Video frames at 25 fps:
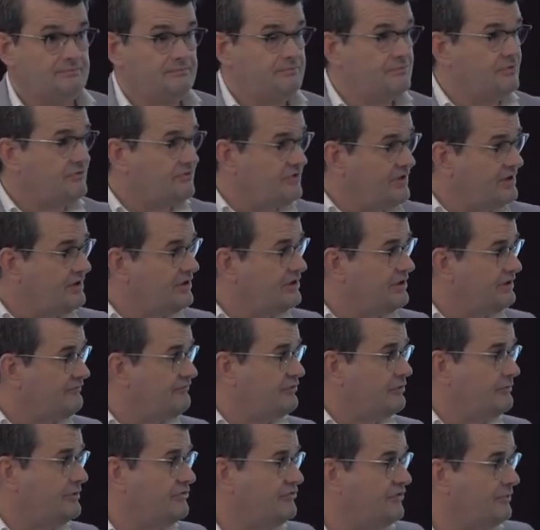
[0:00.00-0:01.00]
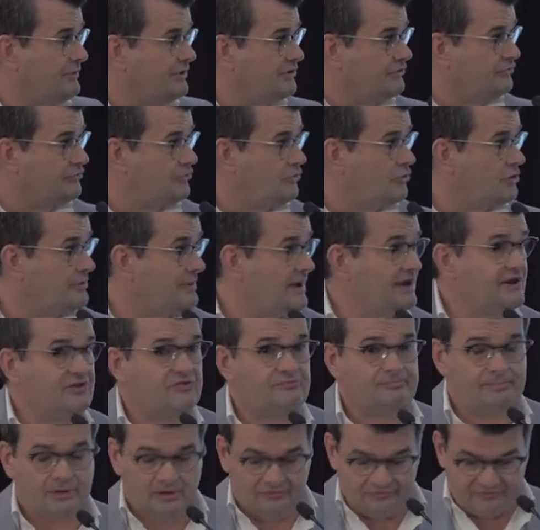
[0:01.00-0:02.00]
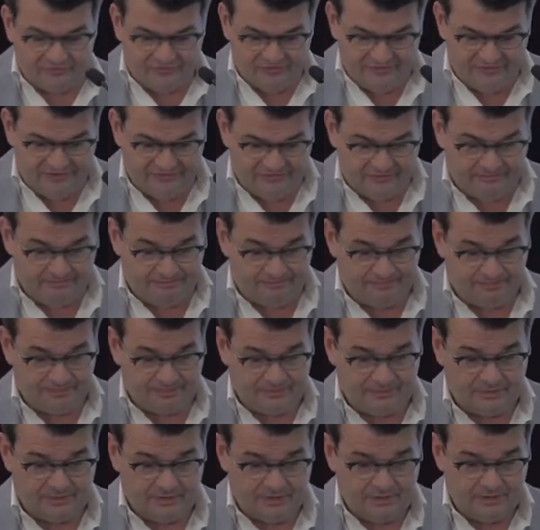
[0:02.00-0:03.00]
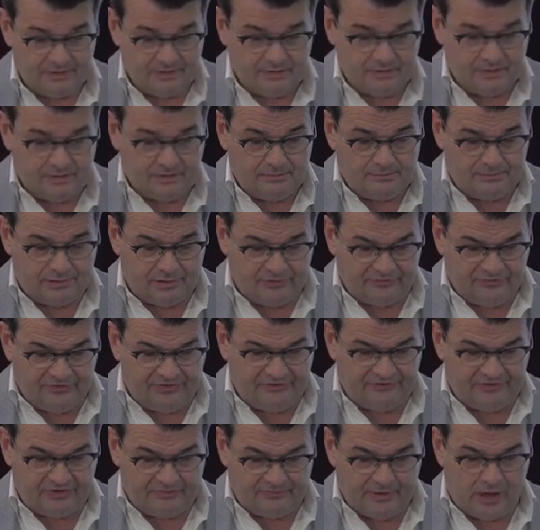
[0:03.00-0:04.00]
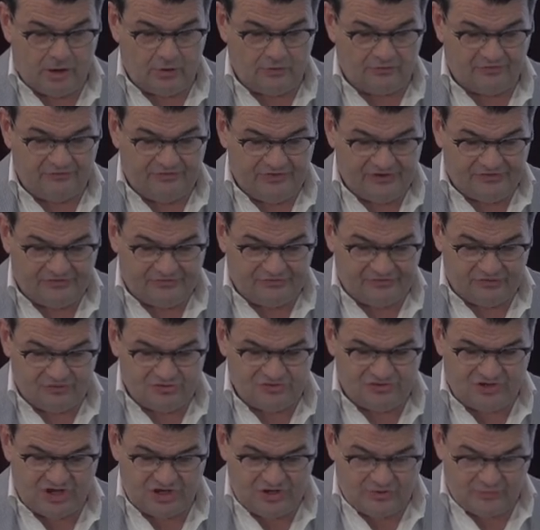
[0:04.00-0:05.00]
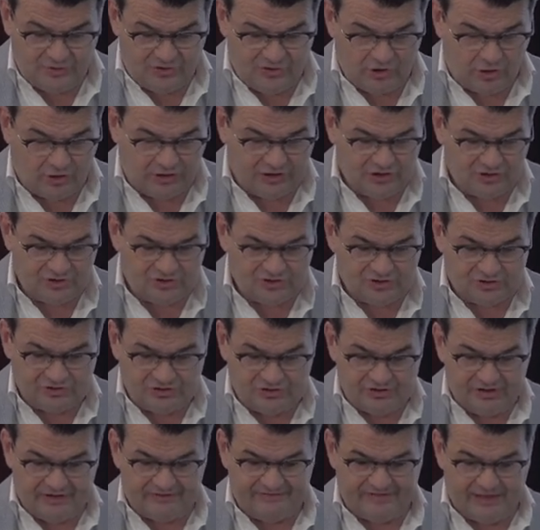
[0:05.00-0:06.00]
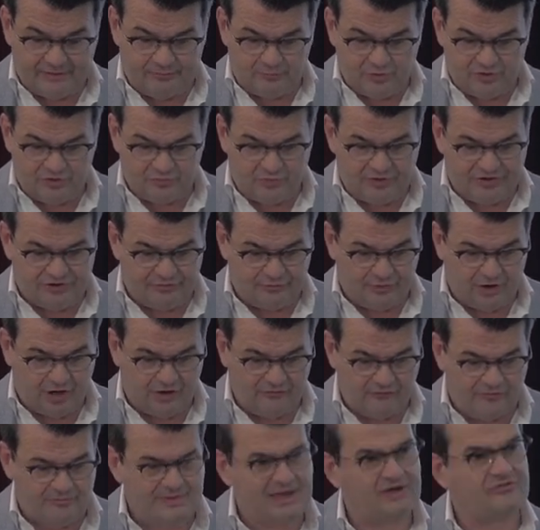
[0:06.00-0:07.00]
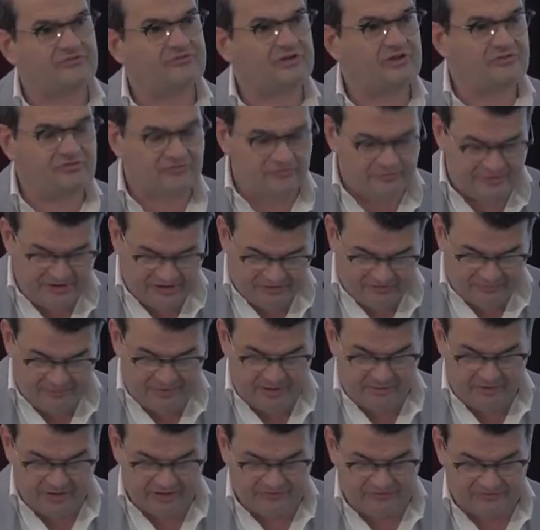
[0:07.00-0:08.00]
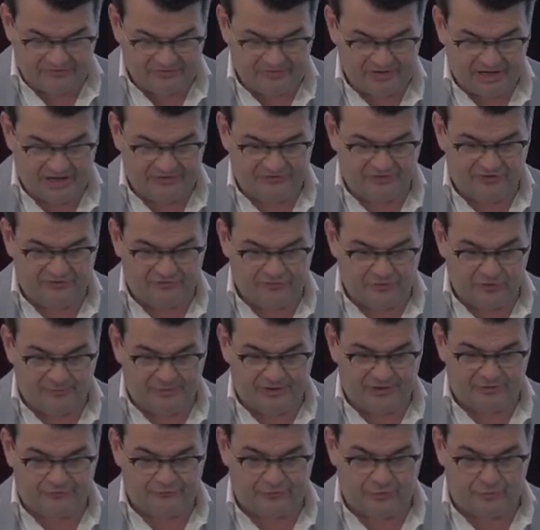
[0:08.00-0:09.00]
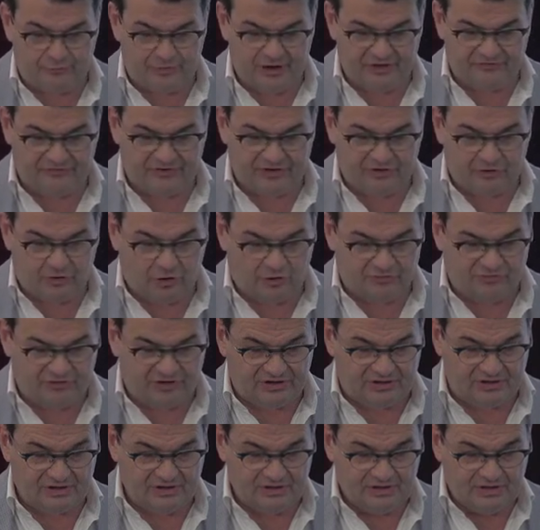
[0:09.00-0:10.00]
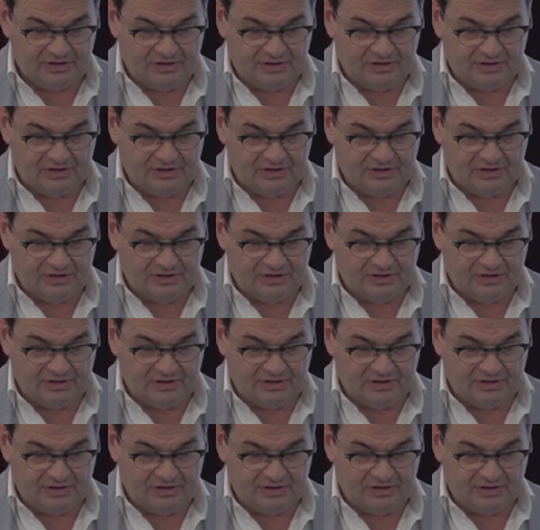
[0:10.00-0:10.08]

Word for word: The second influence I want to talk about is positivism. Positivism holds this genuine knowledge is that which we derive from our sensory experience, as interpreted through reason and logic.